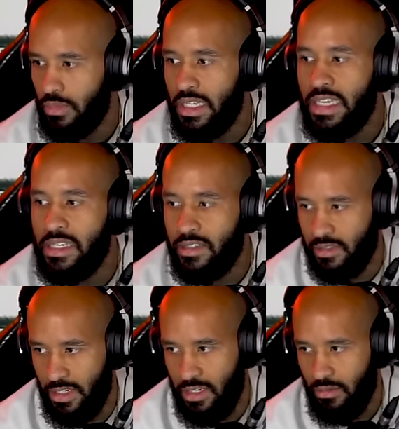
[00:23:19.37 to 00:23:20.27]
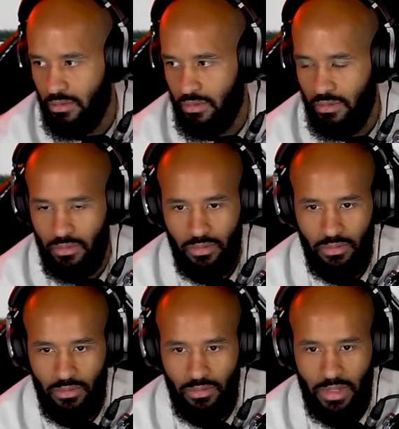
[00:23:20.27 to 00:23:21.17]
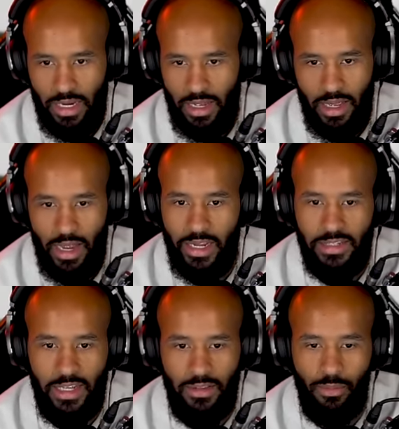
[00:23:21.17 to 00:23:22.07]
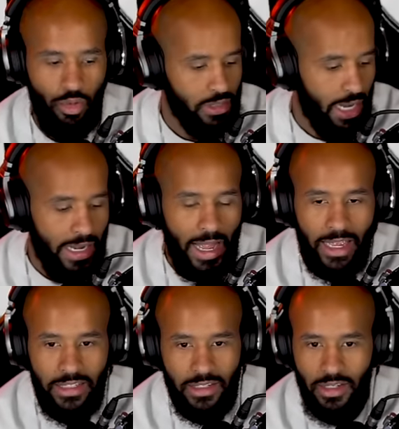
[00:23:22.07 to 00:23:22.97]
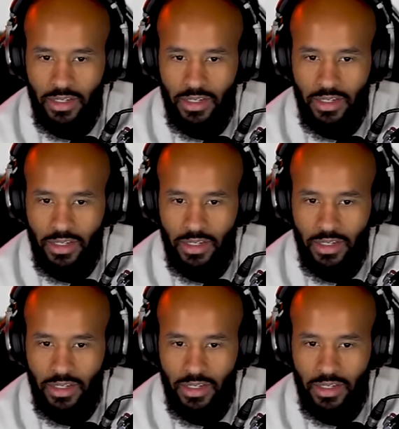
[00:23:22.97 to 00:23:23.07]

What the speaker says: Easily. Like I said, the Muay Thai guys,